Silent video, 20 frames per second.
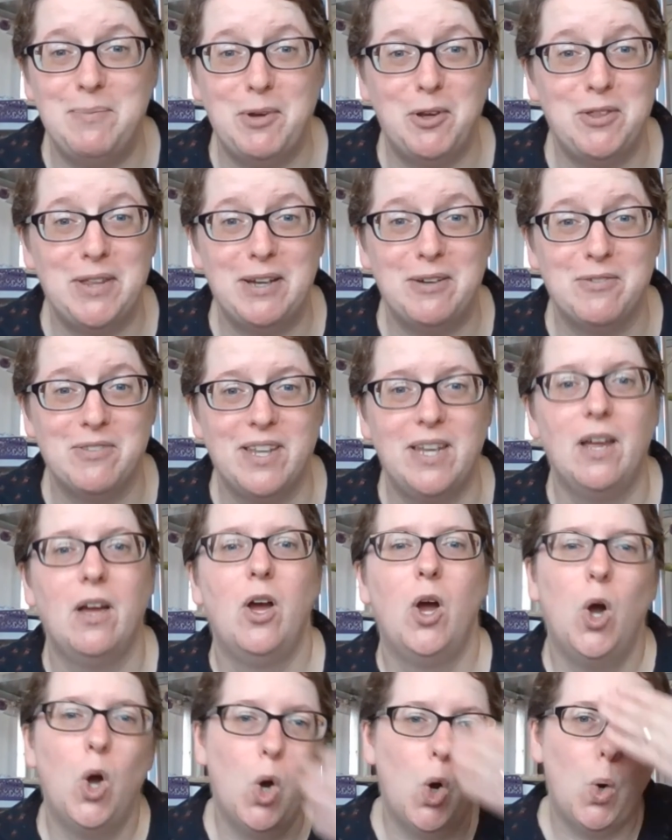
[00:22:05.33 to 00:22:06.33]
both healthy.
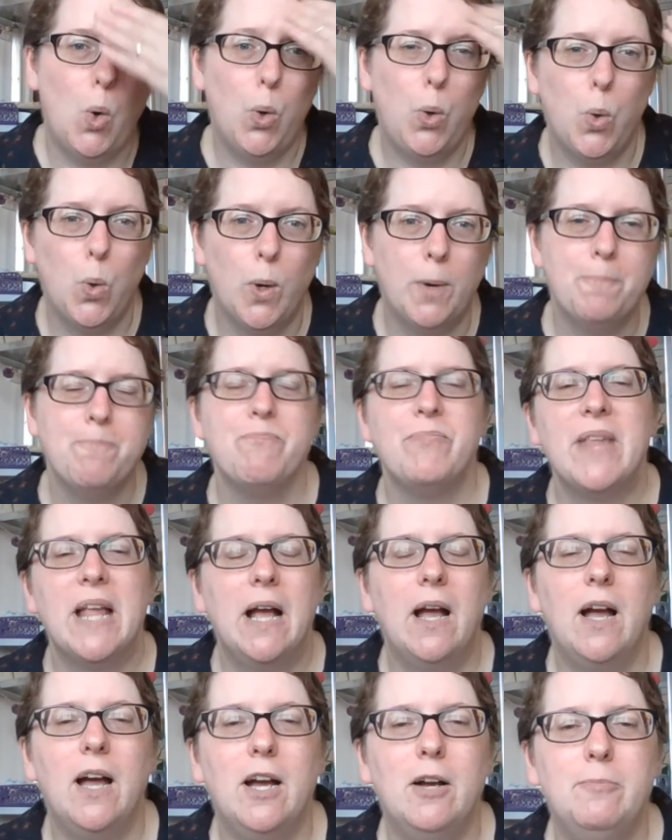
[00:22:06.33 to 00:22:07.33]

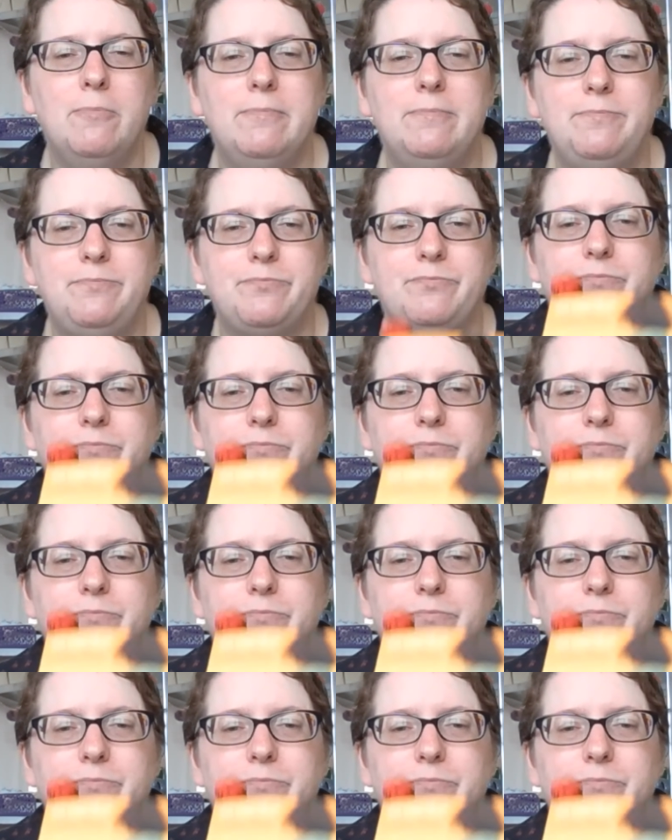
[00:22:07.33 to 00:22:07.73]
And